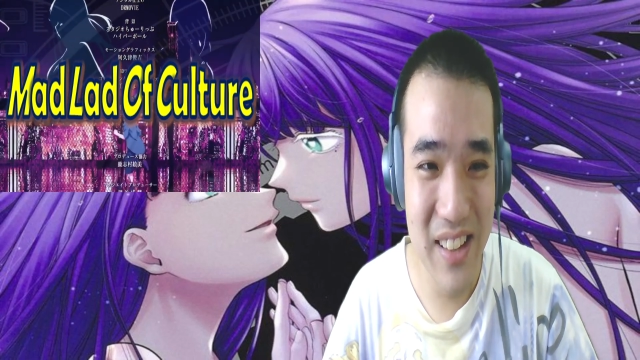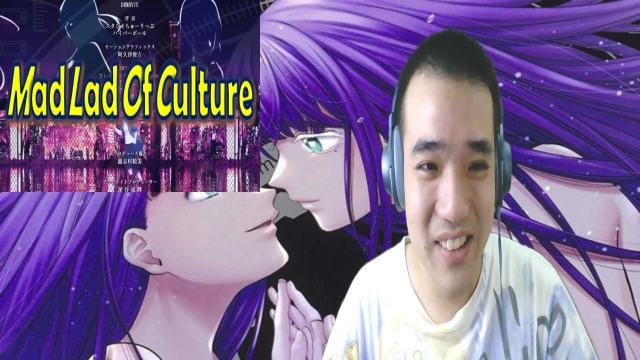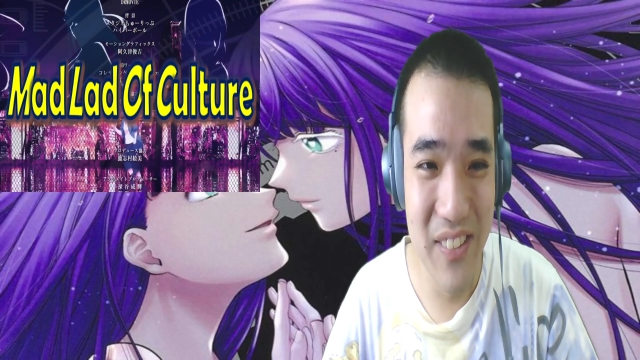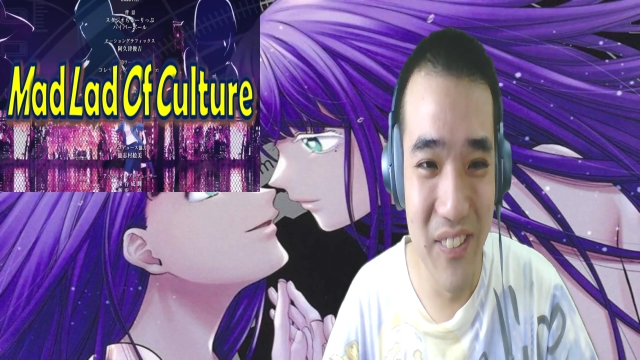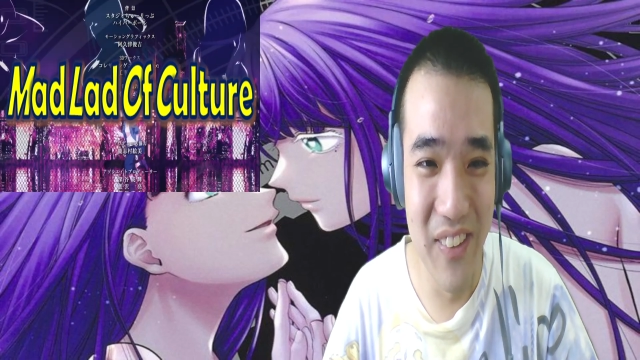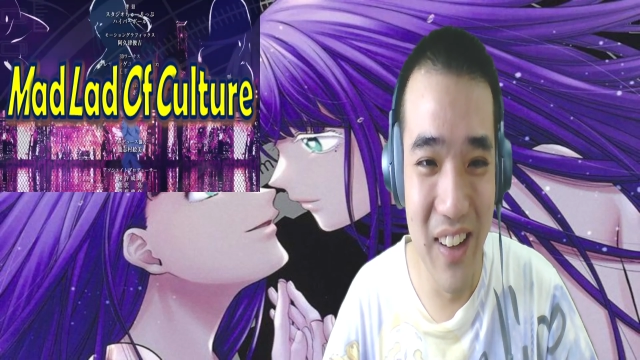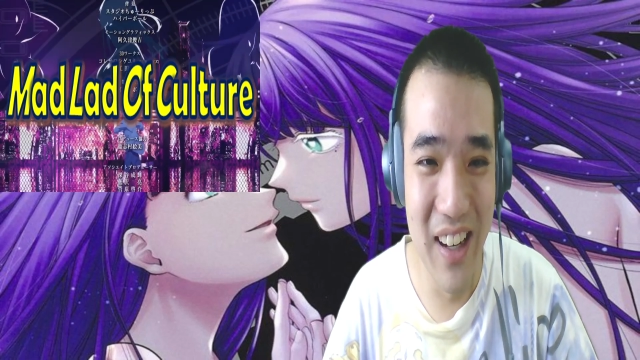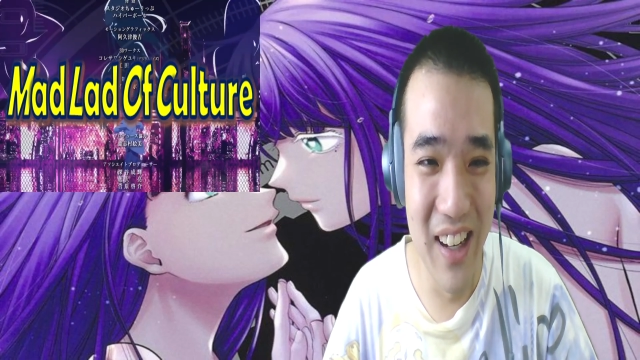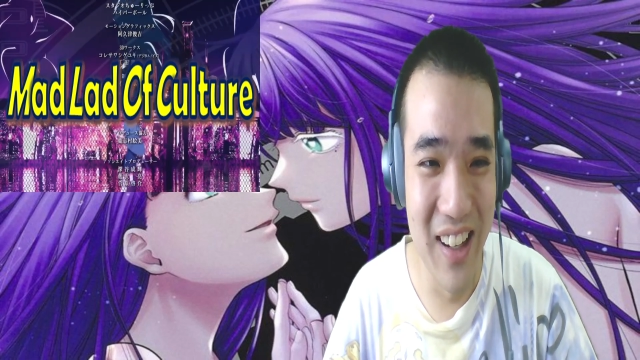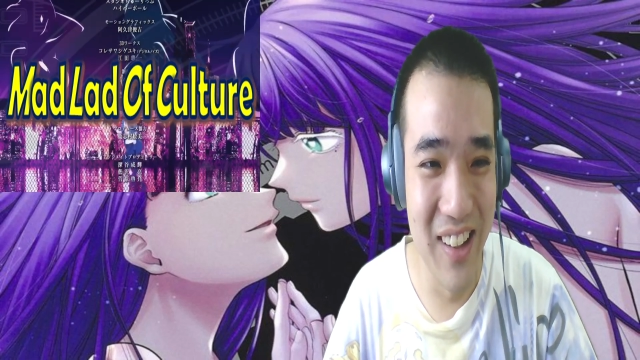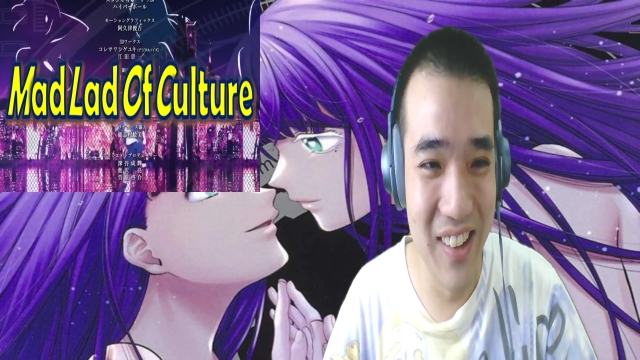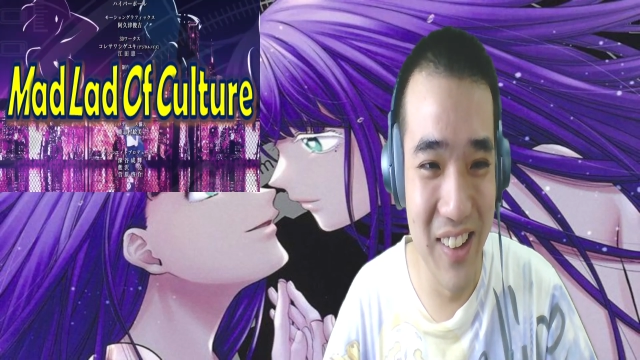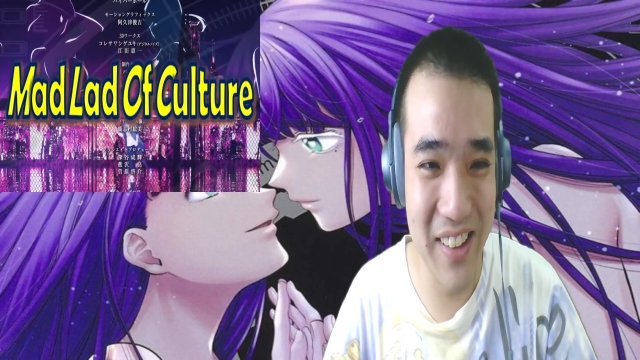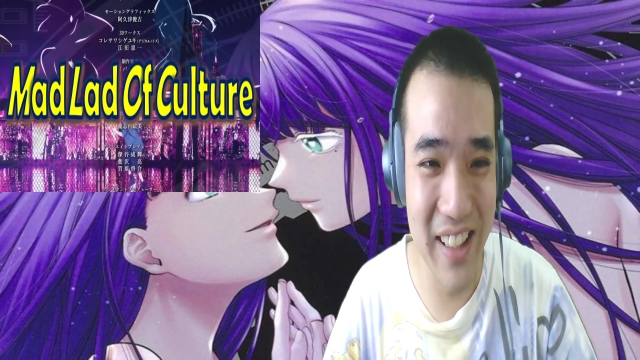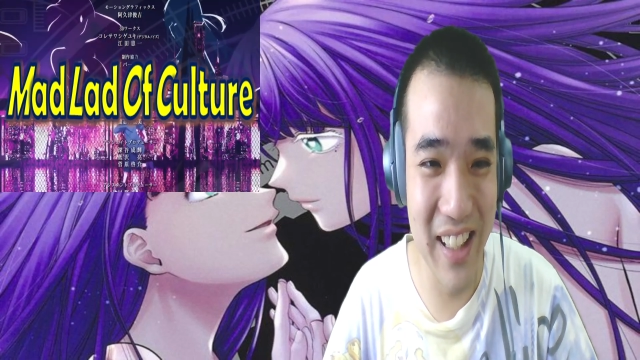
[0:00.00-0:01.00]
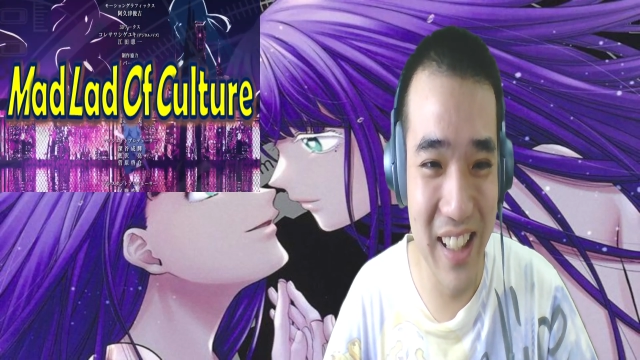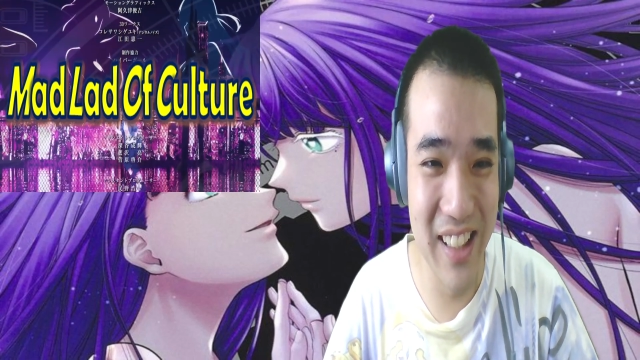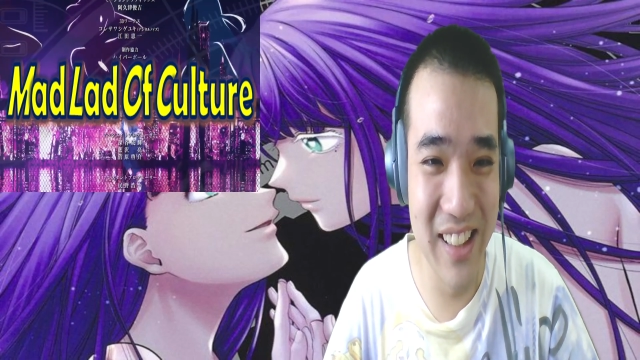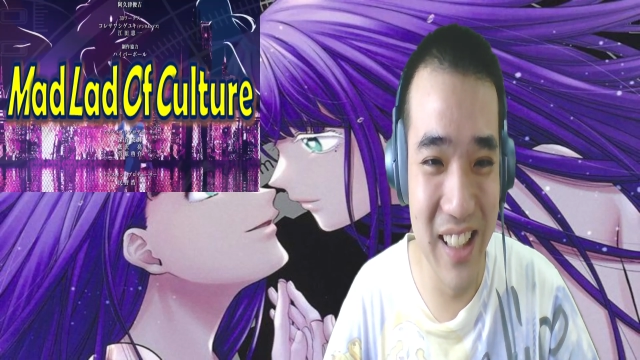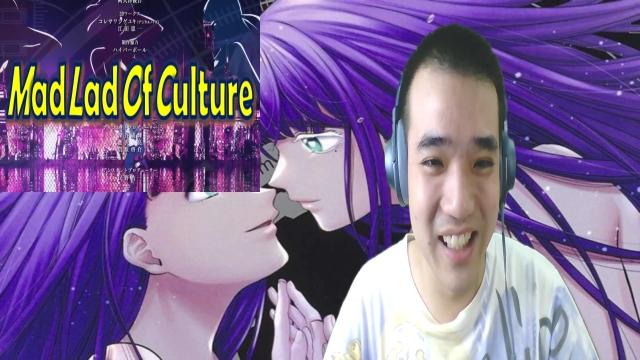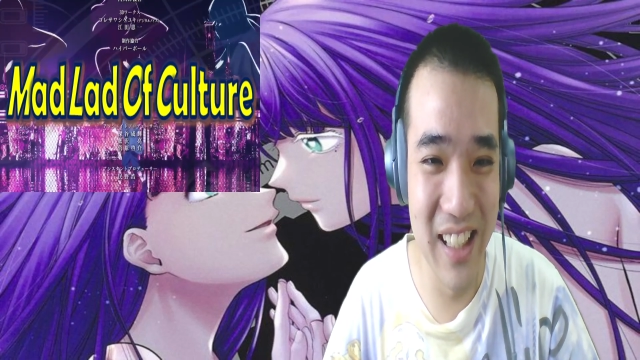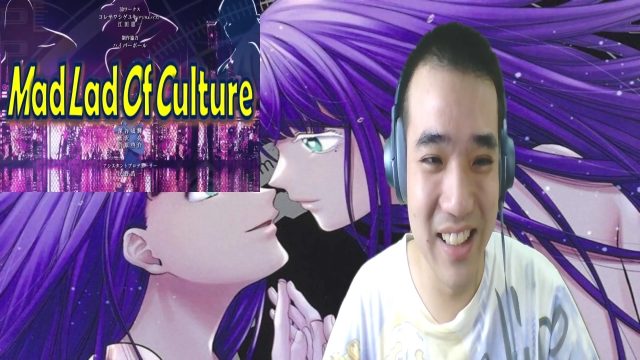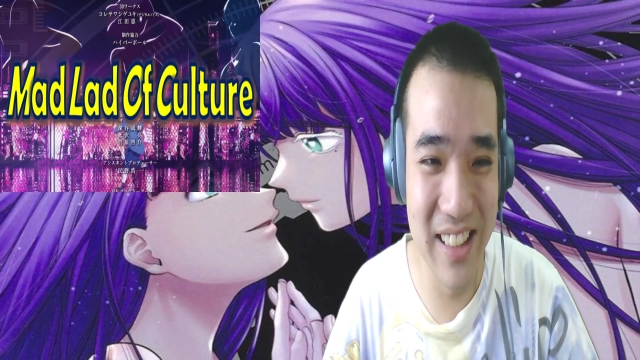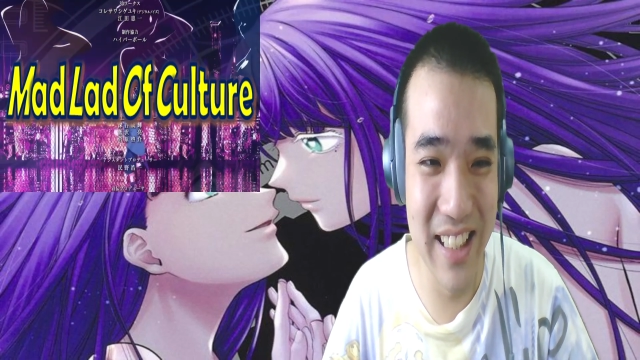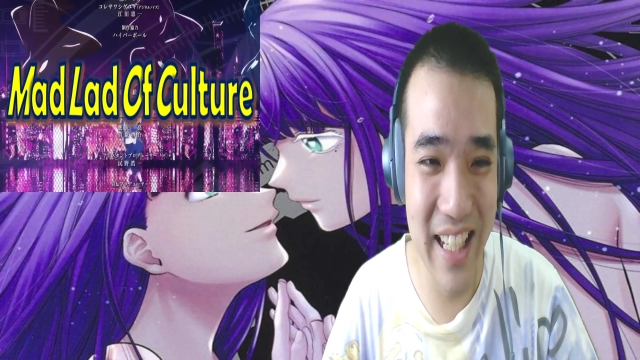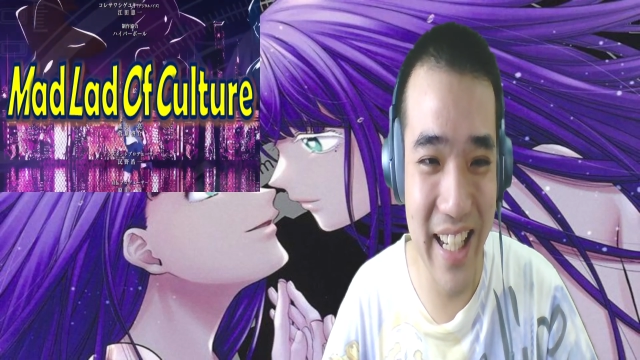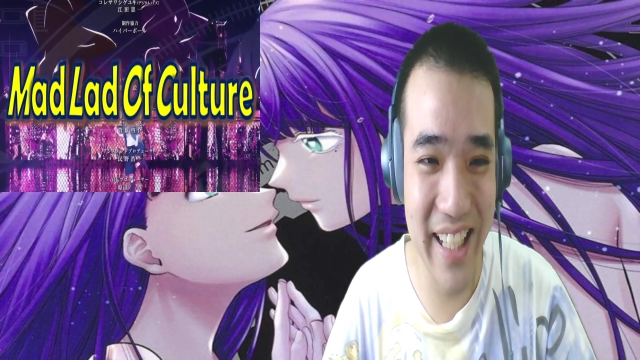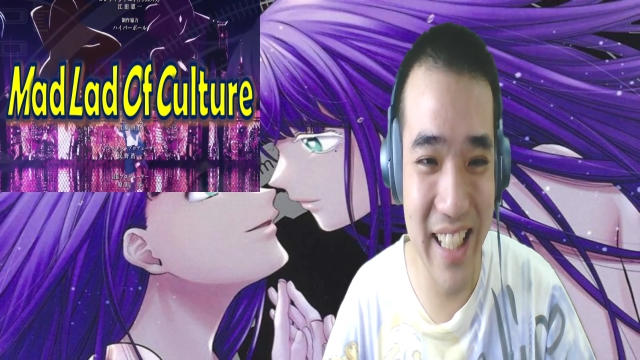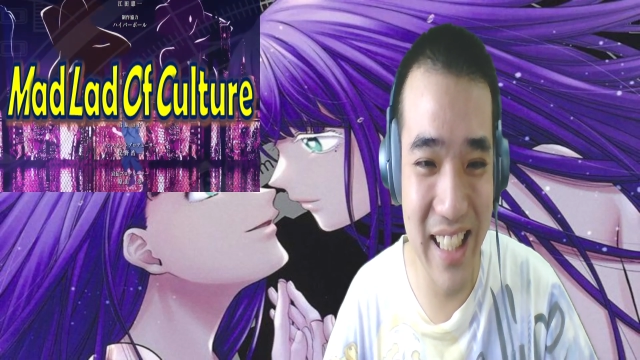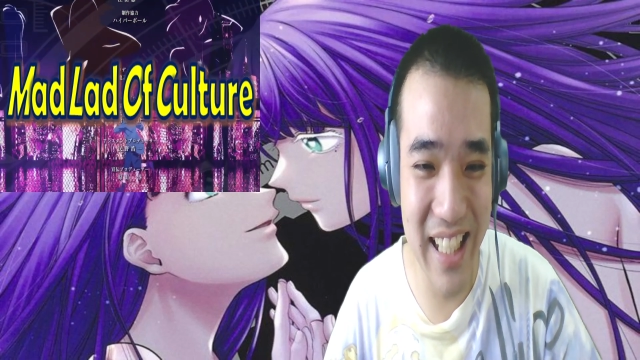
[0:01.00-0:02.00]
Whoa, look at all the
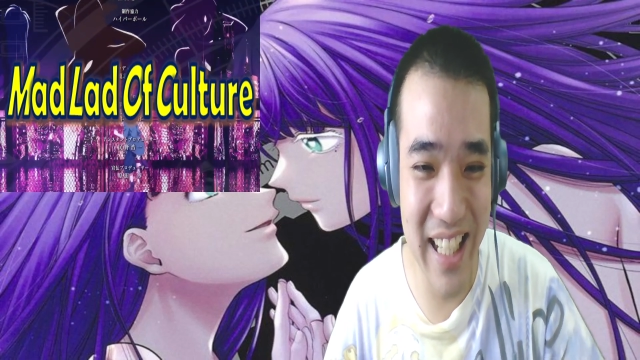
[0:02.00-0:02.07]
naked